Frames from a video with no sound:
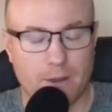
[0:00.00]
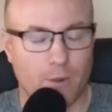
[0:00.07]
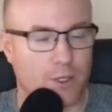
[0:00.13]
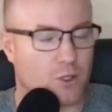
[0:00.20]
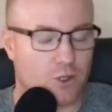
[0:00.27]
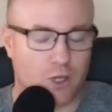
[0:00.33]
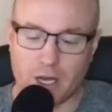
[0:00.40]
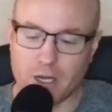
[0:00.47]

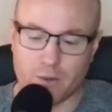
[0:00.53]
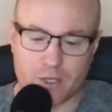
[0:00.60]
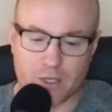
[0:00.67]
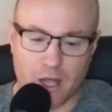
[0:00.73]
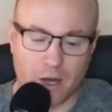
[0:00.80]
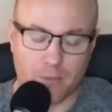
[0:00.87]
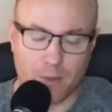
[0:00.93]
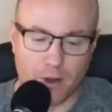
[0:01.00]
which China was
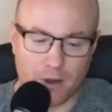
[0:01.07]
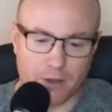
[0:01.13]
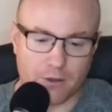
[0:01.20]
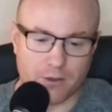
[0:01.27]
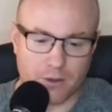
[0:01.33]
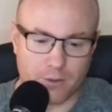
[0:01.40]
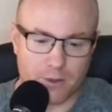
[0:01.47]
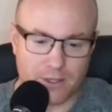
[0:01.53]
not a part of,
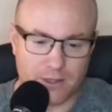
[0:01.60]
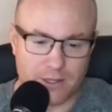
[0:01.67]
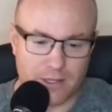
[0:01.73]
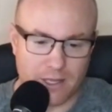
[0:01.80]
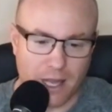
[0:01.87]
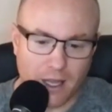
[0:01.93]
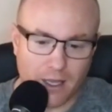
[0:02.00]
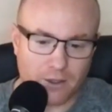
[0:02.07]
and it was
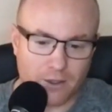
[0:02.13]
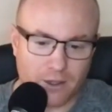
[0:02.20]
designed